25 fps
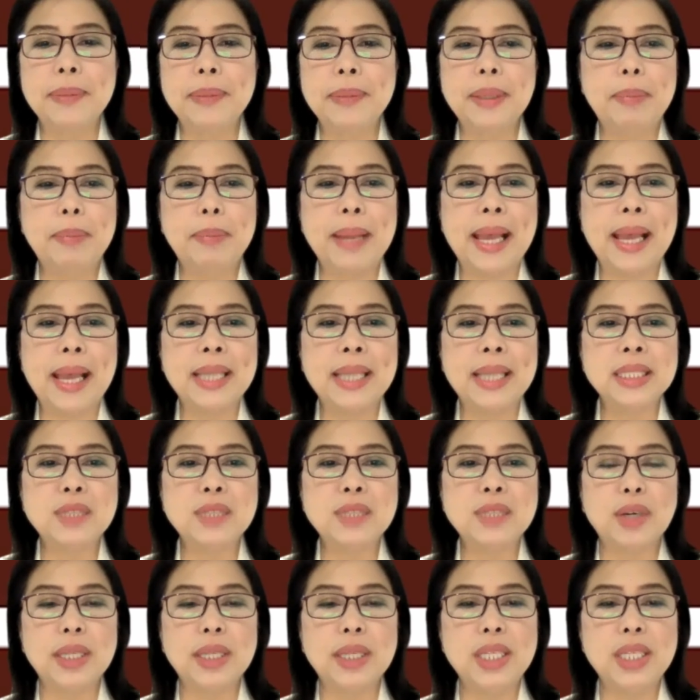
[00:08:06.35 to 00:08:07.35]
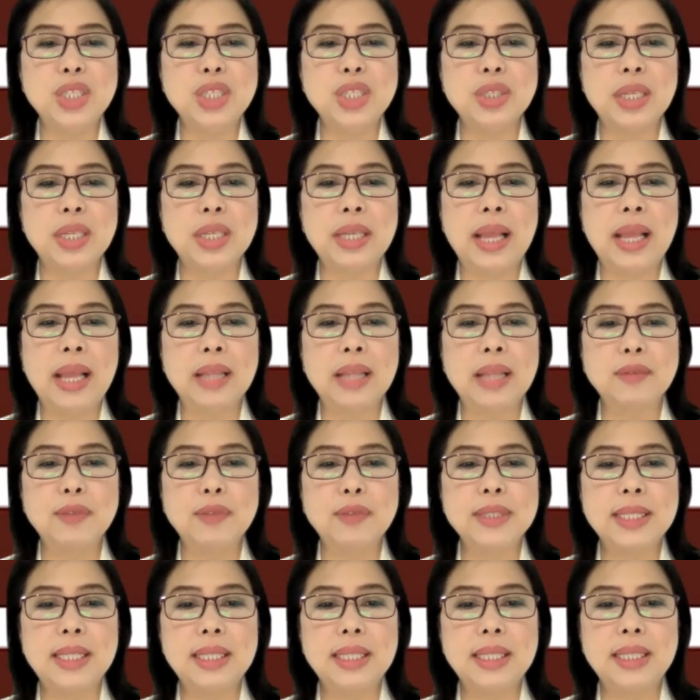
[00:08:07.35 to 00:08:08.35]
The plans for additional health
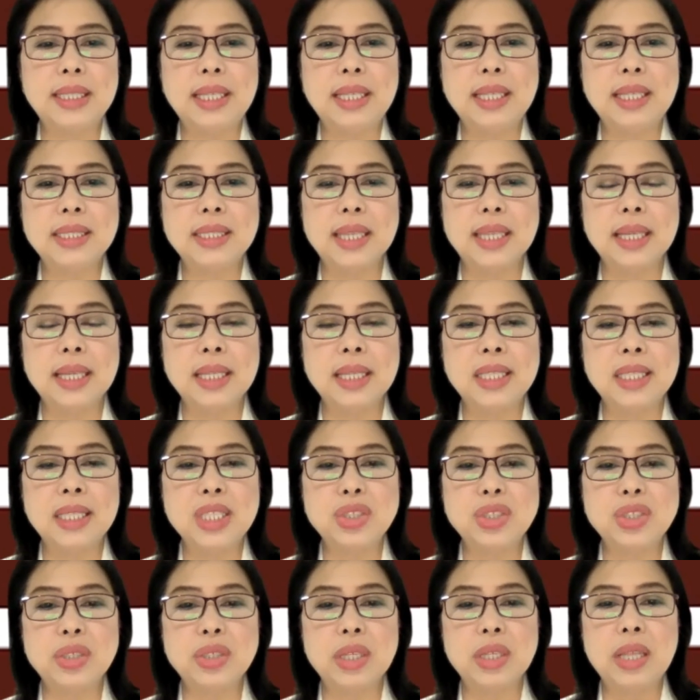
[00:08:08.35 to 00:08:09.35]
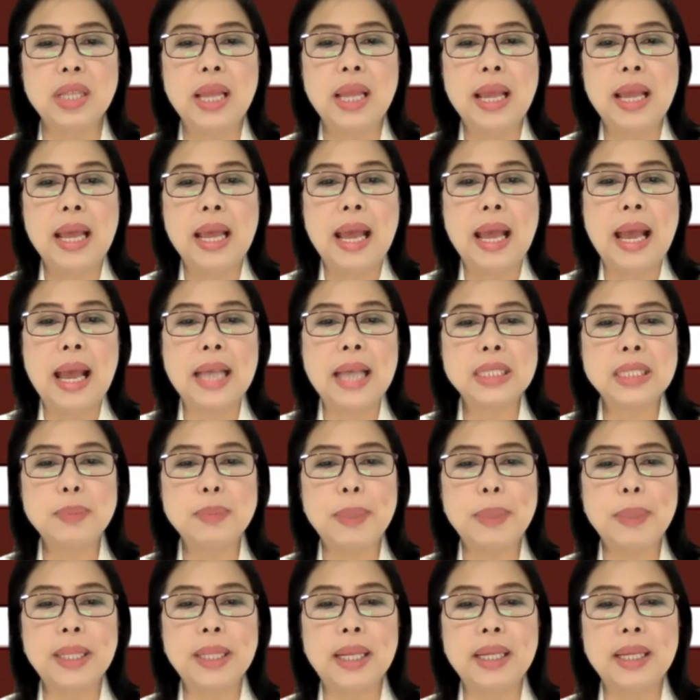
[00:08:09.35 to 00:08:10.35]
facilities and additional
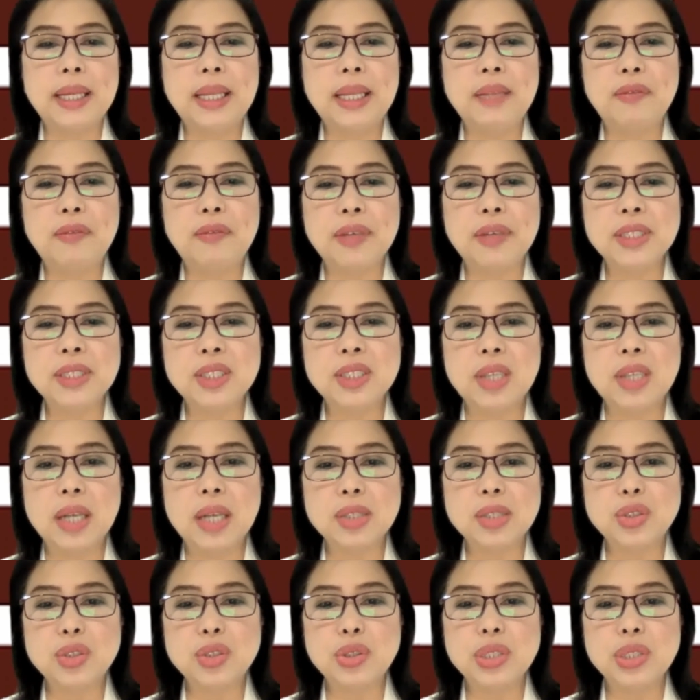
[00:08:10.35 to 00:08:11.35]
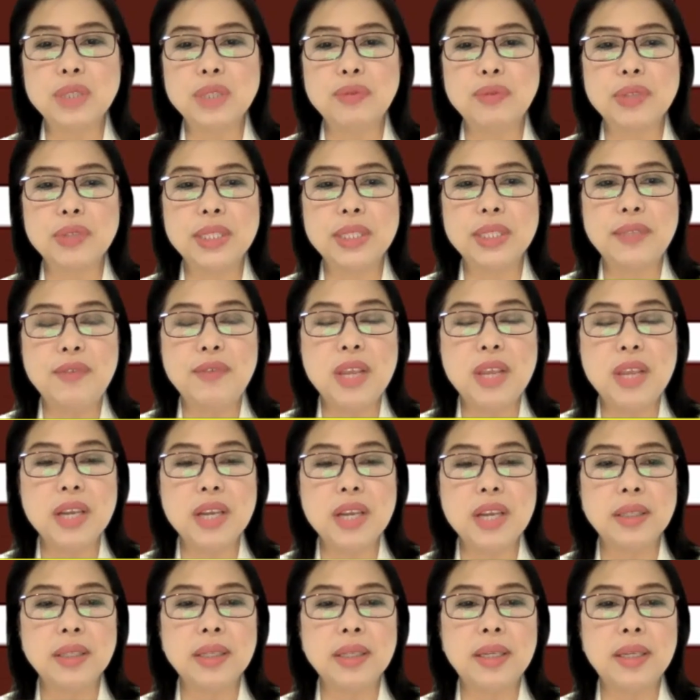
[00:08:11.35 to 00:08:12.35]
hospital infrastructures for severe
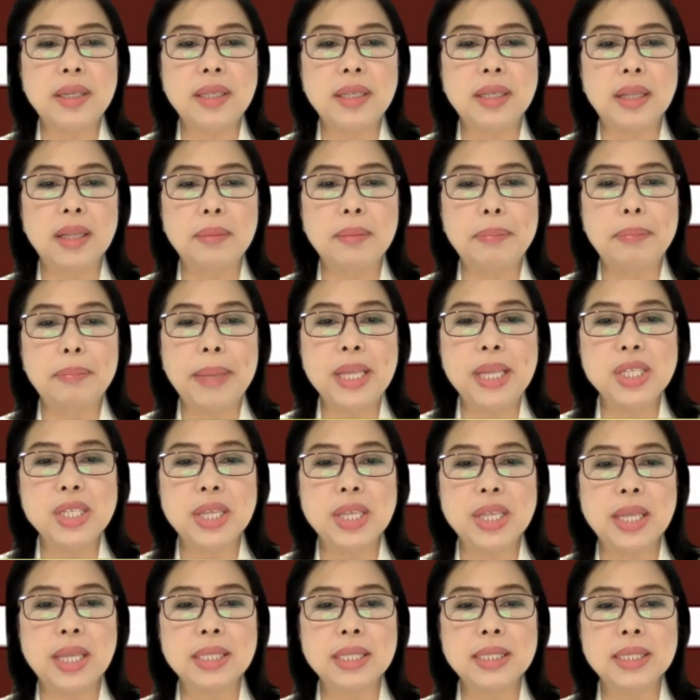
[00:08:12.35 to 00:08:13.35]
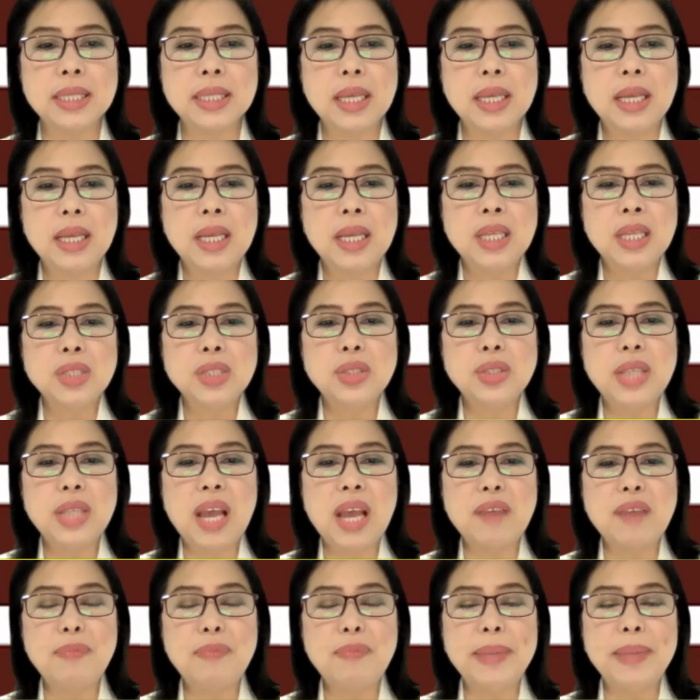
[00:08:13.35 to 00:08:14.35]
and critical patients should
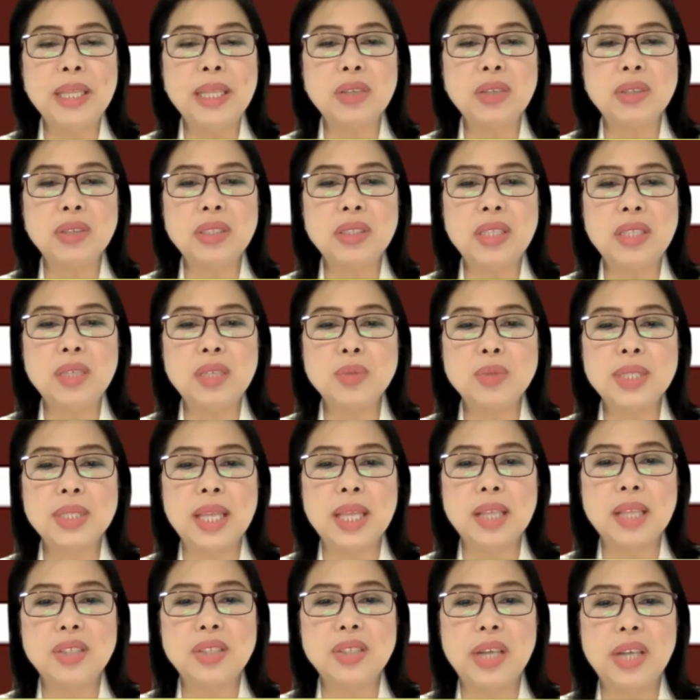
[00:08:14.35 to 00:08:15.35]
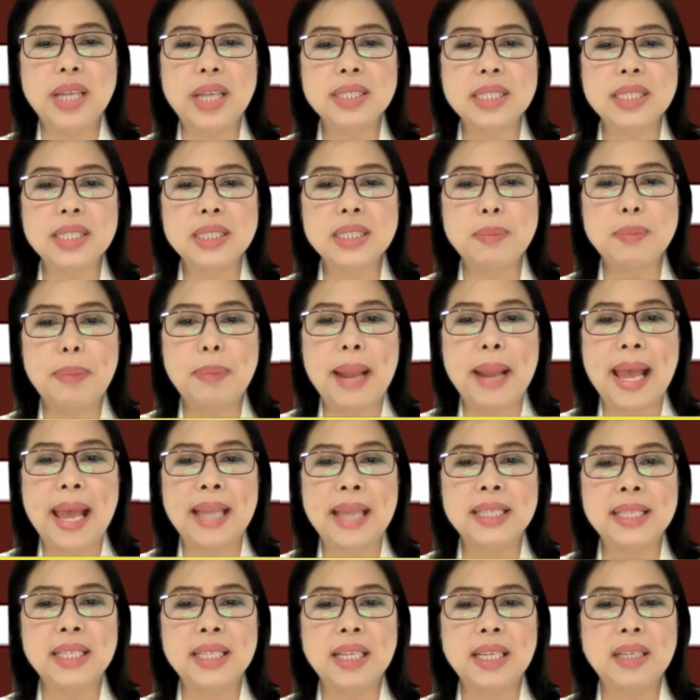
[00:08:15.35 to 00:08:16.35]
have been continuously addressed as
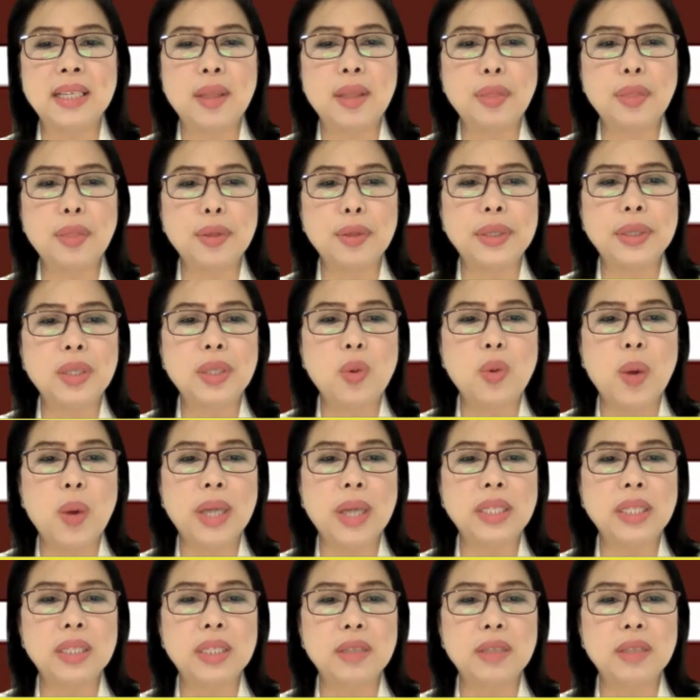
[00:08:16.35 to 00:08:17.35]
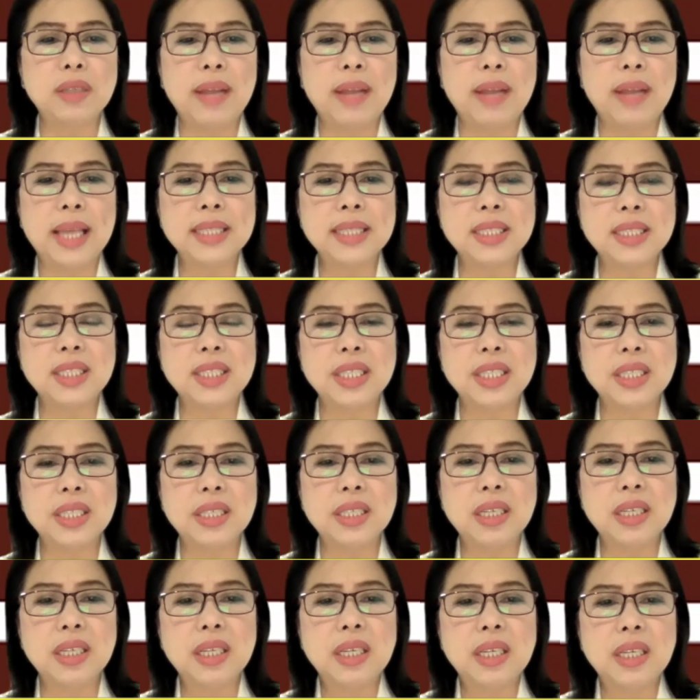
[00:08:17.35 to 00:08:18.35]
planned in the third quarter of last
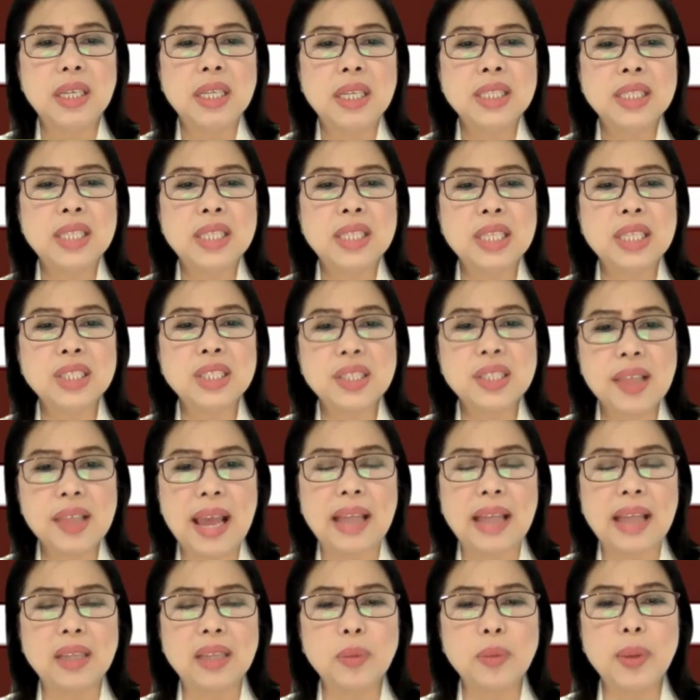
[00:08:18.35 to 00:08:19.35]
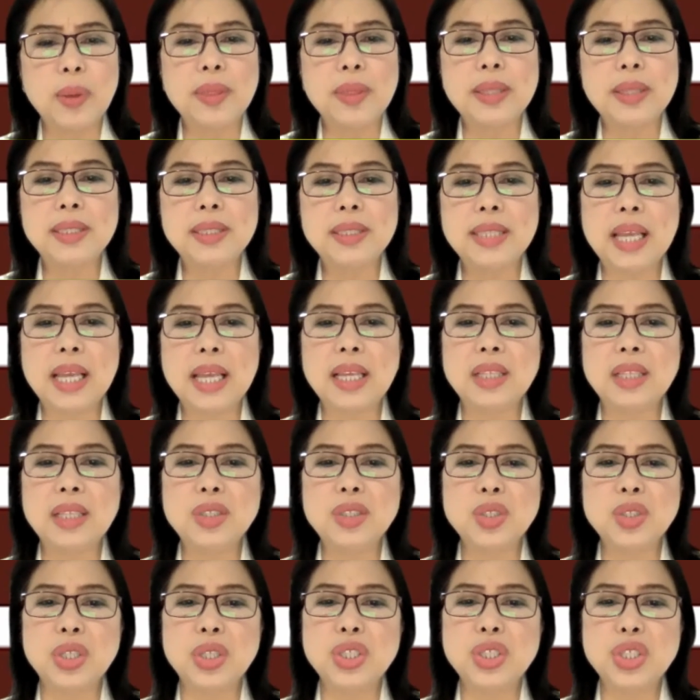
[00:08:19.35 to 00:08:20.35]
year, such that when this second
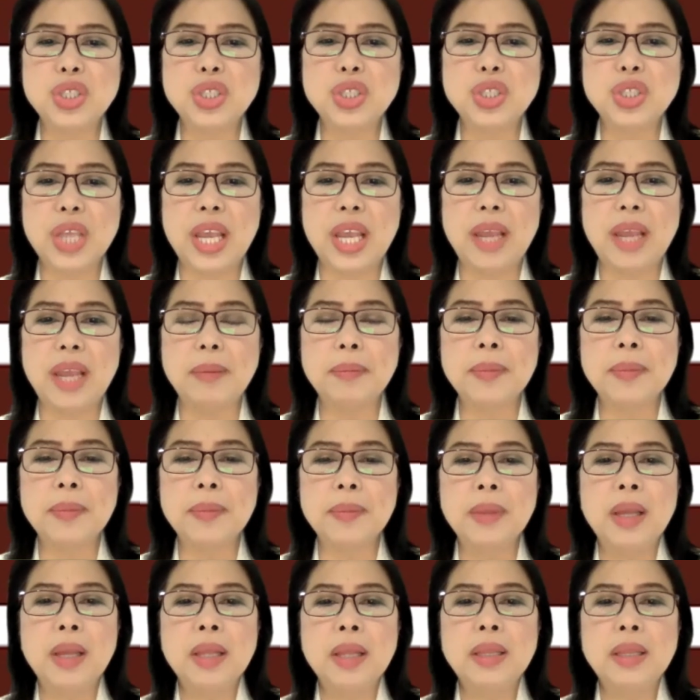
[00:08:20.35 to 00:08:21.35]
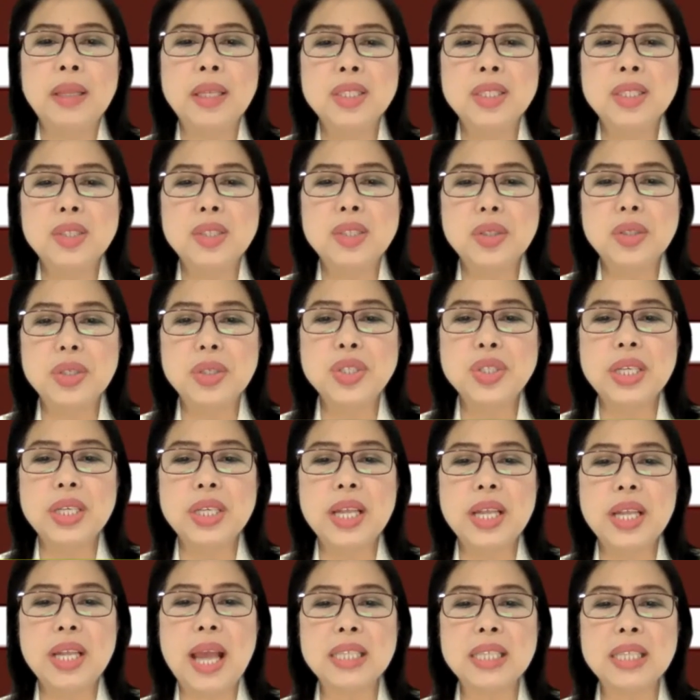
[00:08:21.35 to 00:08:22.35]
surge came, the
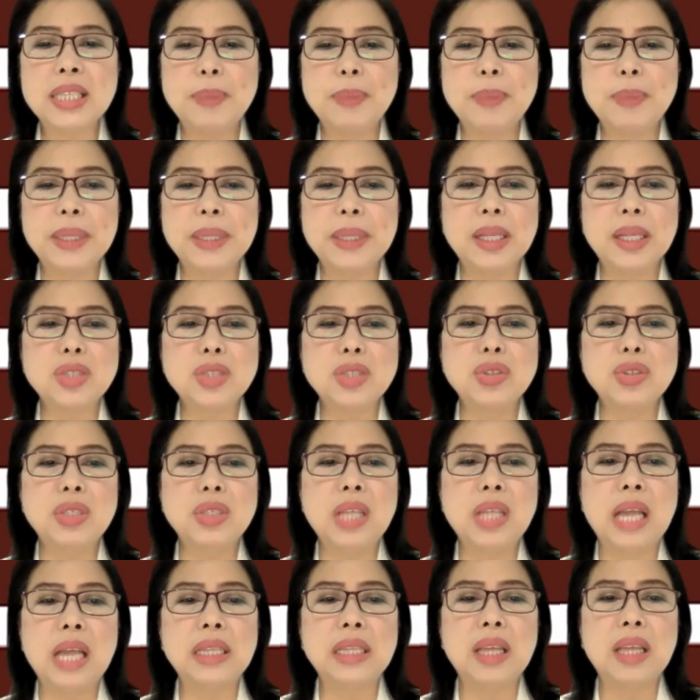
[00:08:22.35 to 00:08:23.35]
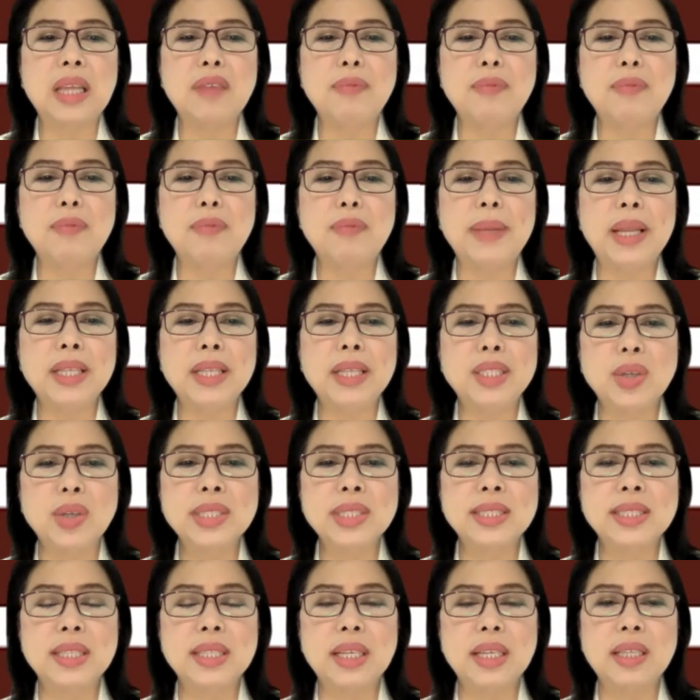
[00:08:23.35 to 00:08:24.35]
tertiary hospitals should not have been
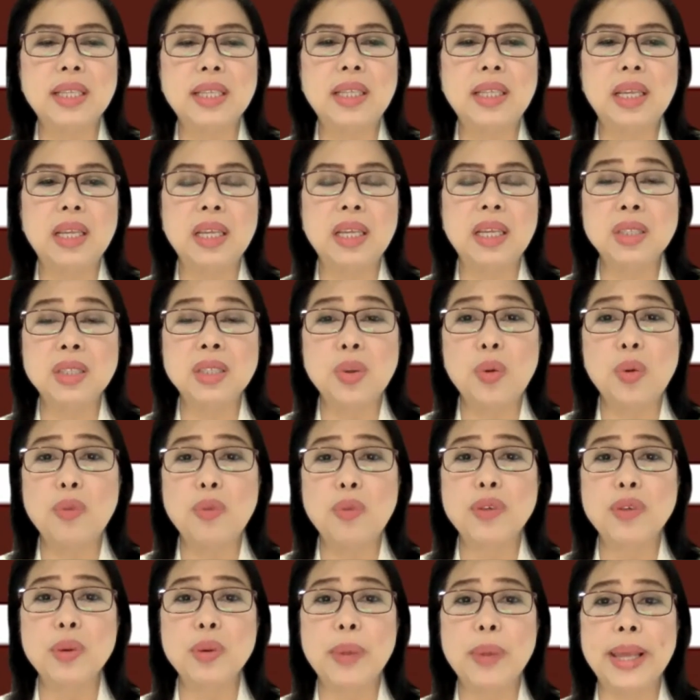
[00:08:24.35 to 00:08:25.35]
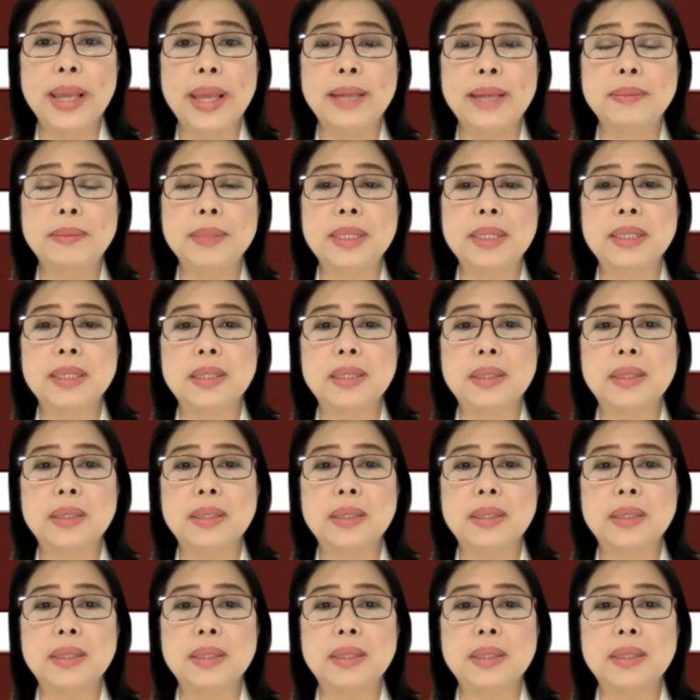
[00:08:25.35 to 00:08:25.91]
exhausted and overwhelmed.